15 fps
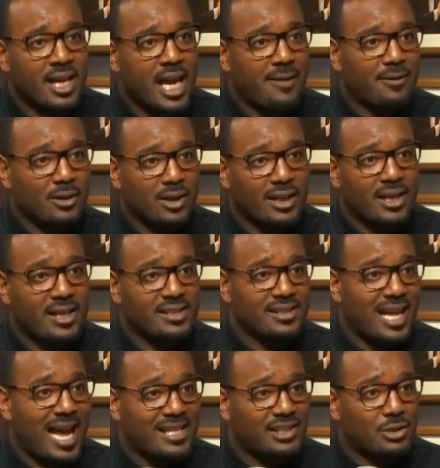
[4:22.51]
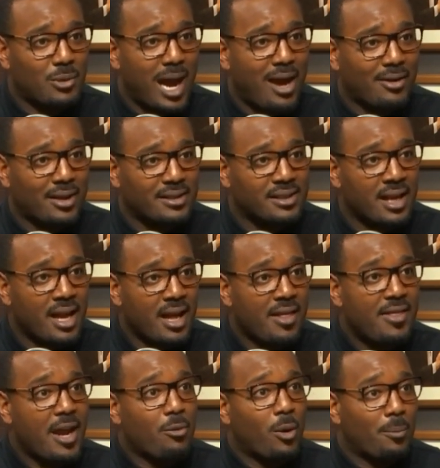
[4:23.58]
If you look at his last 2 outings,
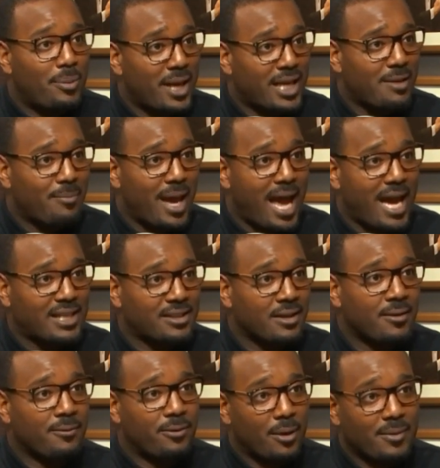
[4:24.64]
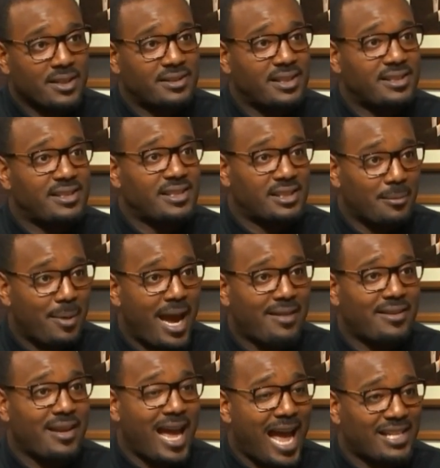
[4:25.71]
they were piggybacks from the CC
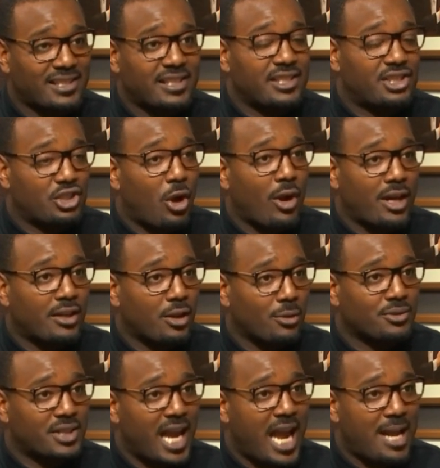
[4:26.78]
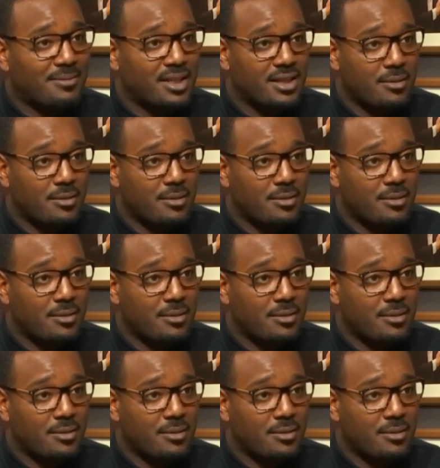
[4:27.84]
Sabathia actually starting those games,